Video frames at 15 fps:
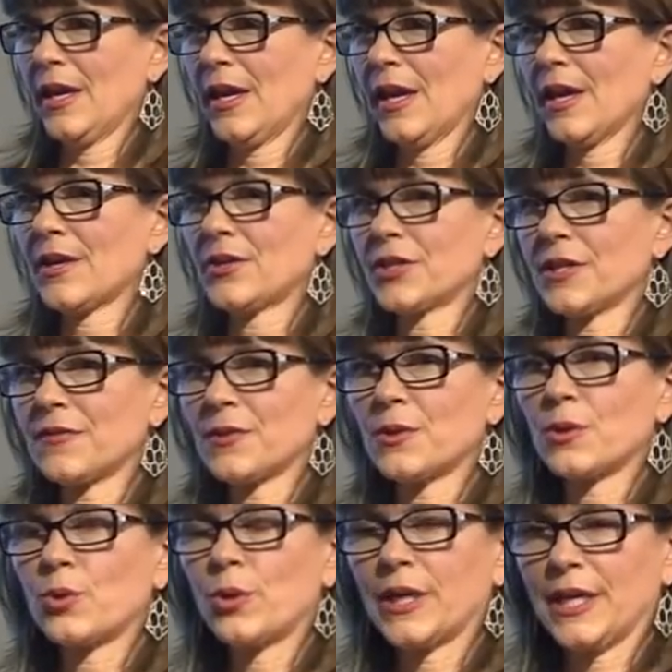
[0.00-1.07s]
And I'll give you
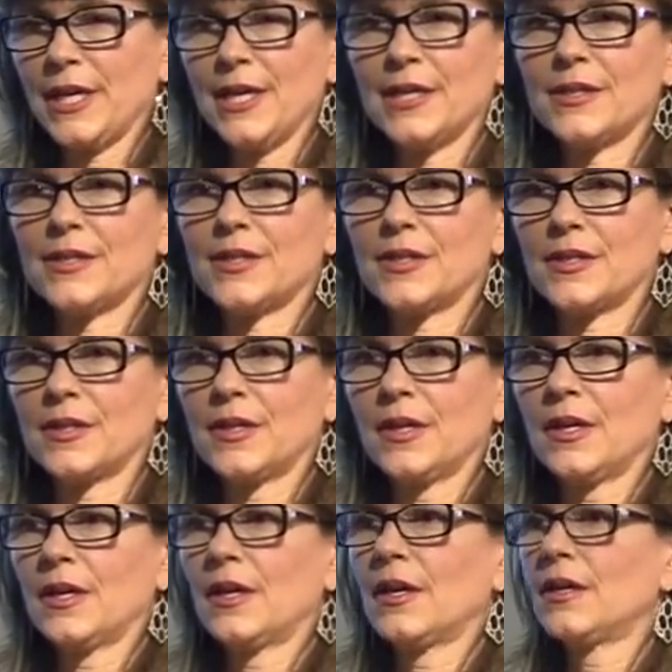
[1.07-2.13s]
a quick hint.
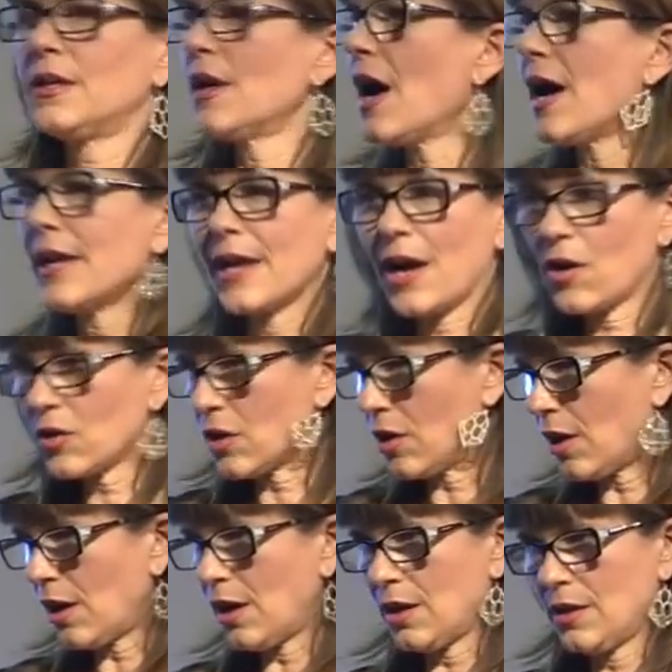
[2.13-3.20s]
Not
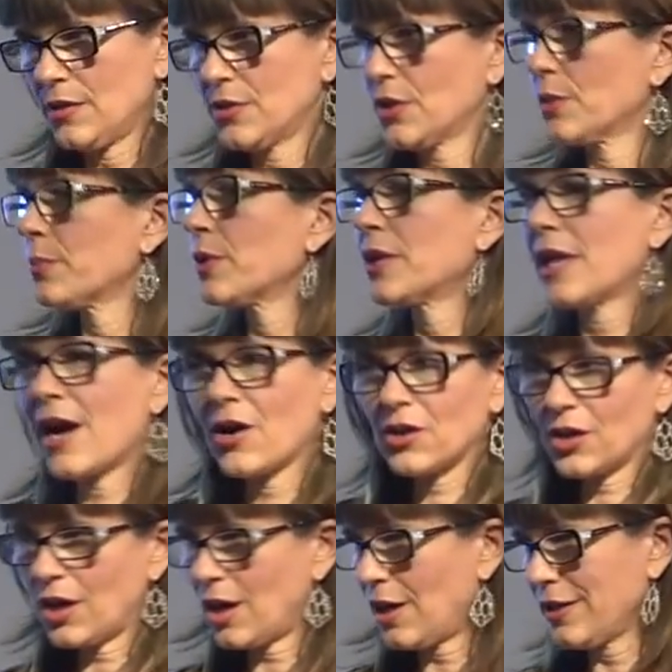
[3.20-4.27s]
alcohol. Don't put
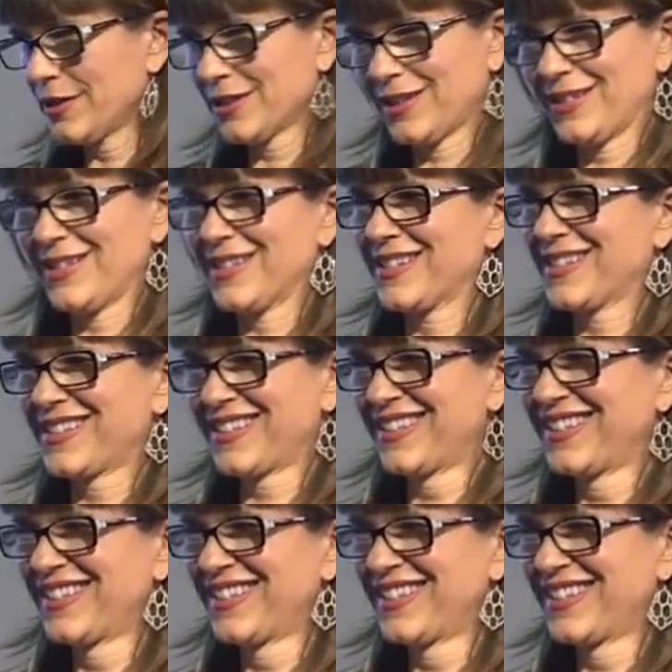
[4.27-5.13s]
alcohol on the list.